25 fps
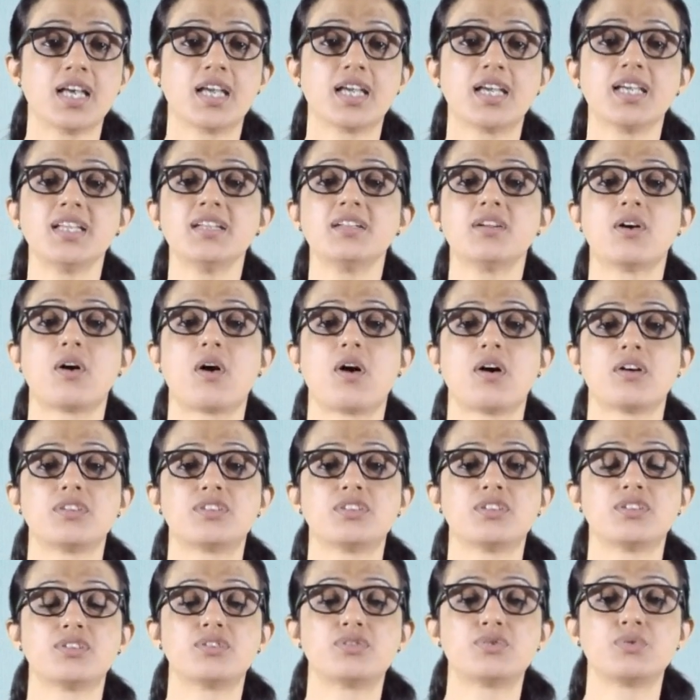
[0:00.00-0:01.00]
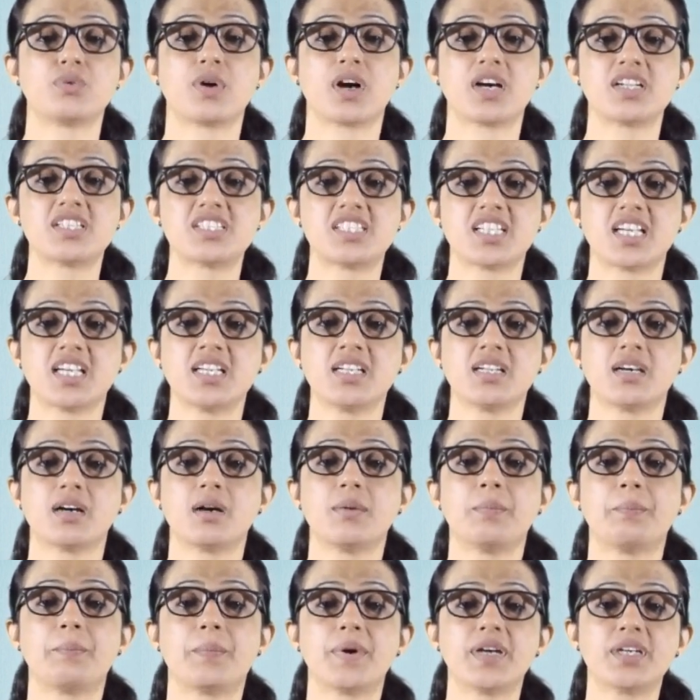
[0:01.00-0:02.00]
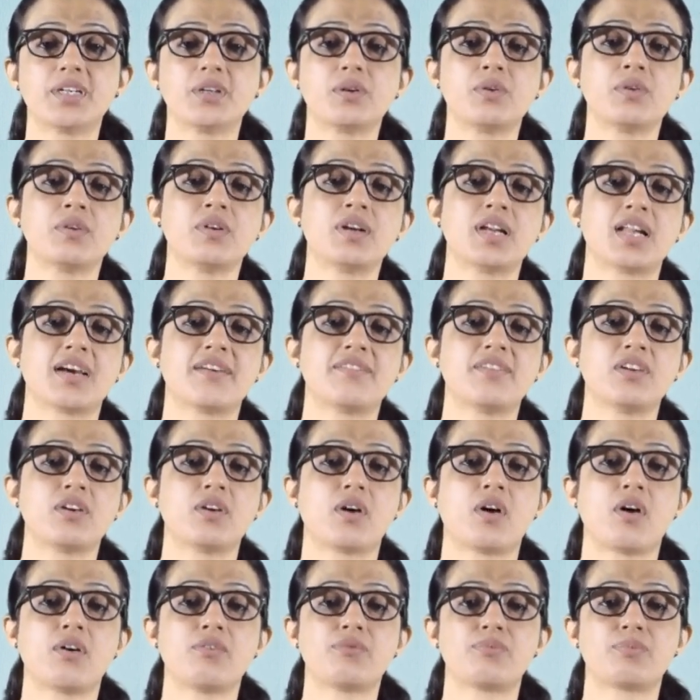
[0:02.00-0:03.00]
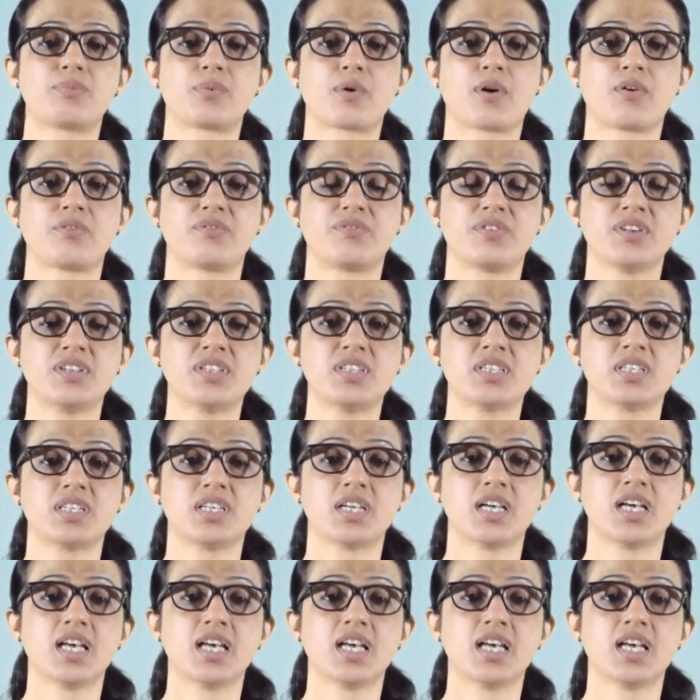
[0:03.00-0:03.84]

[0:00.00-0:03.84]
in order to attain a particular level of profit